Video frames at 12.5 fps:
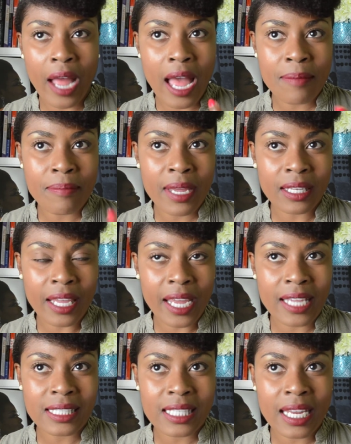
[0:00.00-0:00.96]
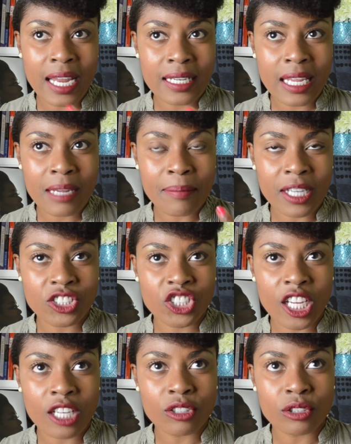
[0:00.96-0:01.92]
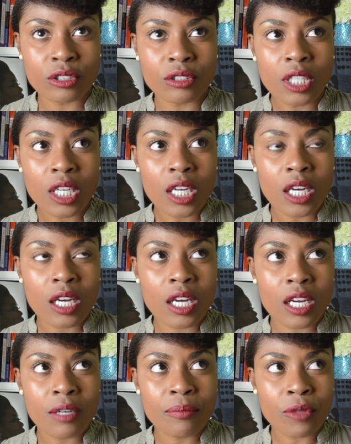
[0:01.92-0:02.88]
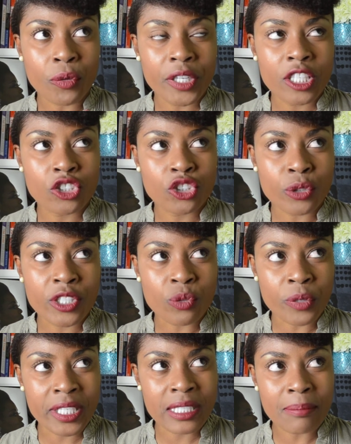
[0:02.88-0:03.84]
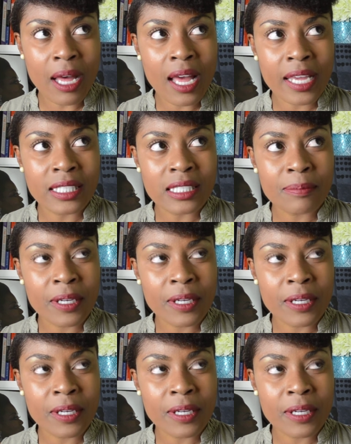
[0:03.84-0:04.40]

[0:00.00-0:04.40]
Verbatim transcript: I like I said, I named my channel um, Maurita Joyce Reads Minds,